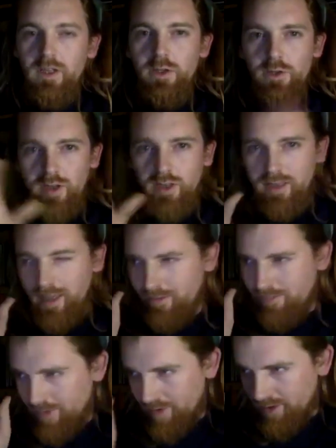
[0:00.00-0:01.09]
you can get
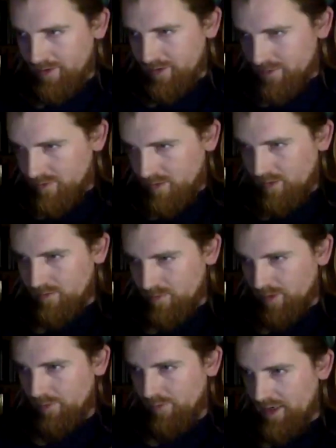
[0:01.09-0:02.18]
very
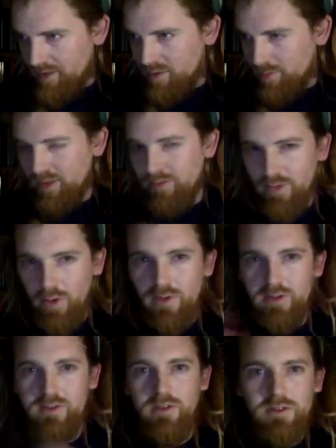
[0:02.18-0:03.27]
you know intimately
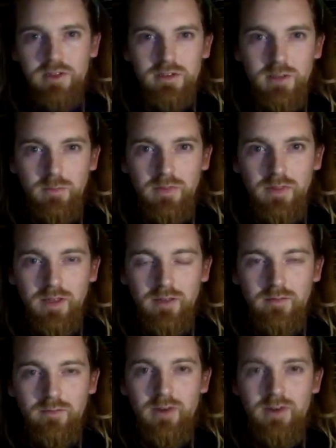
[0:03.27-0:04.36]
focused onto something
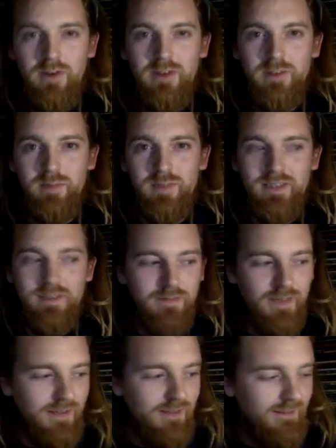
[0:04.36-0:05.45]
very
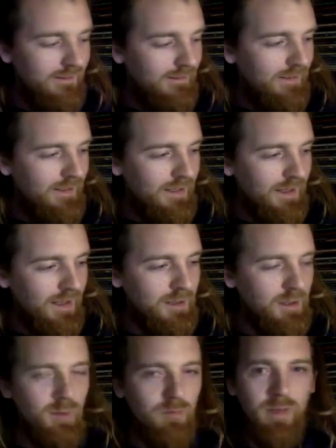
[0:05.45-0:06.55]
specific and you
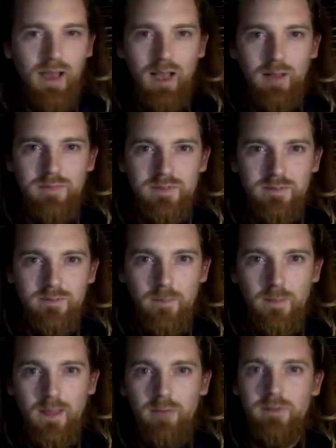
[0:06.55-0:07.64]
know perhaps
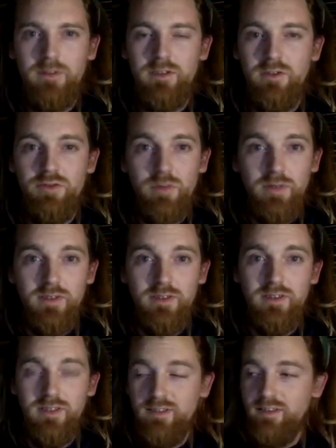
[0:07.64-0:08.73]
that was a contributor to
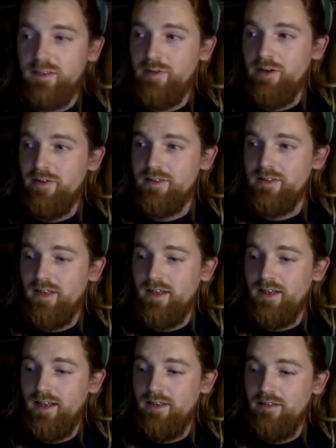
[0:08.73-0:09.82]
this experience that i've
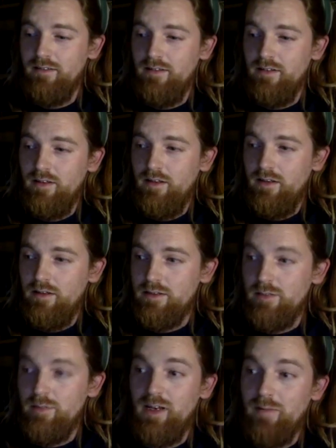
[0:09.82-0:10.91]
had similarly
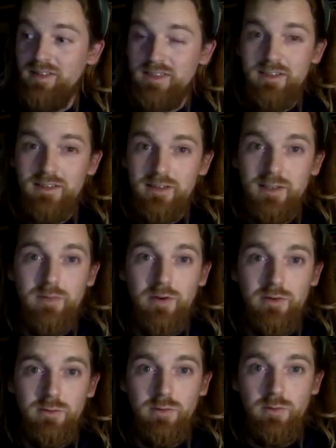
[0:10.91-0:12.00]
my sister's experience
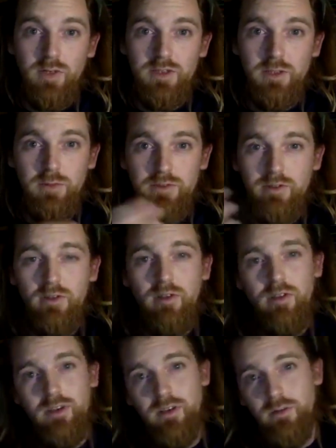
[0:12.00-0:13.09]
was while she was
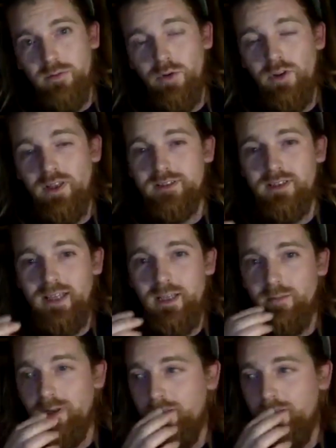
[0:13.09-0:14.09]
you know falling asleep